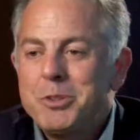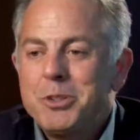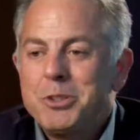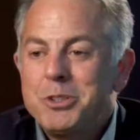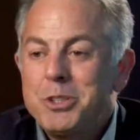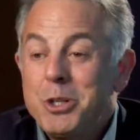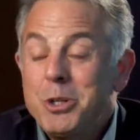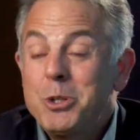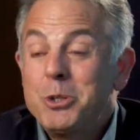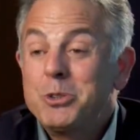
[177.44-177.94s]

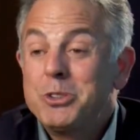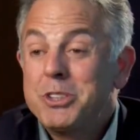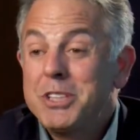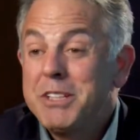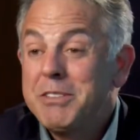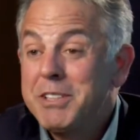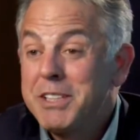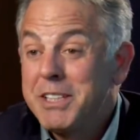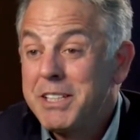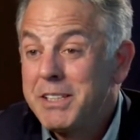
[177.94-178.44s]

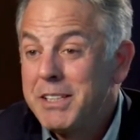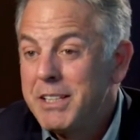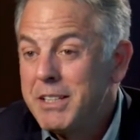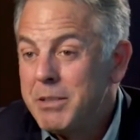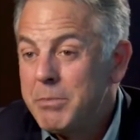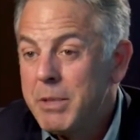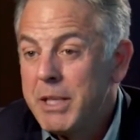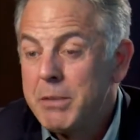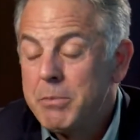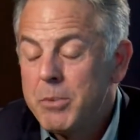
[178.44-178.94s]
Tobiasson
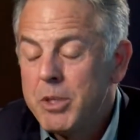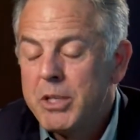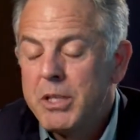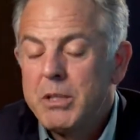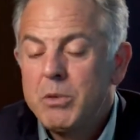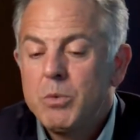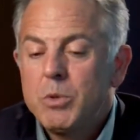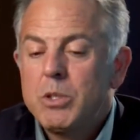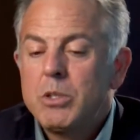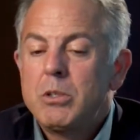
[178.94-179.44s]
describes a
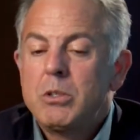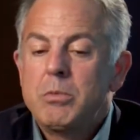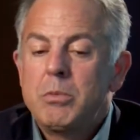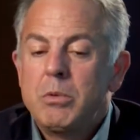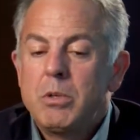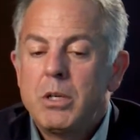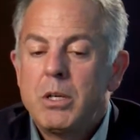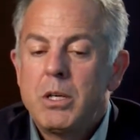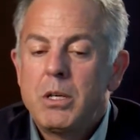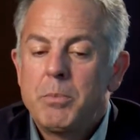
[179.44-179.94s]
lack of
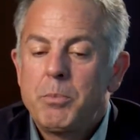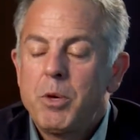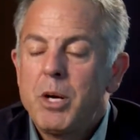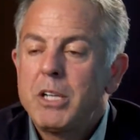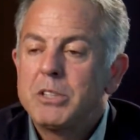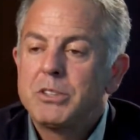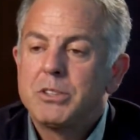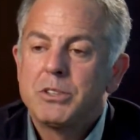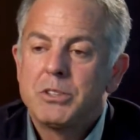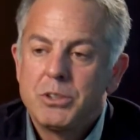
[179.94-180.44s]
action by
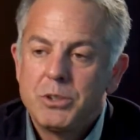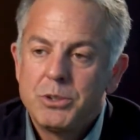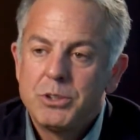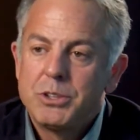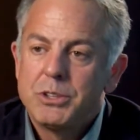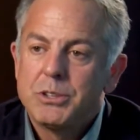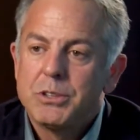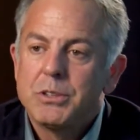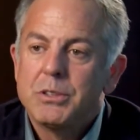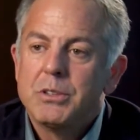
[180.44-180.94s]

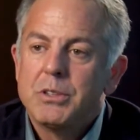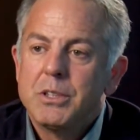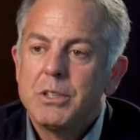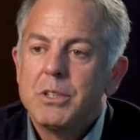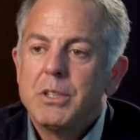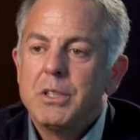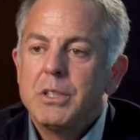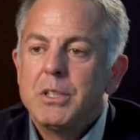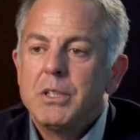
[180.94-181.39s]
Metro and says her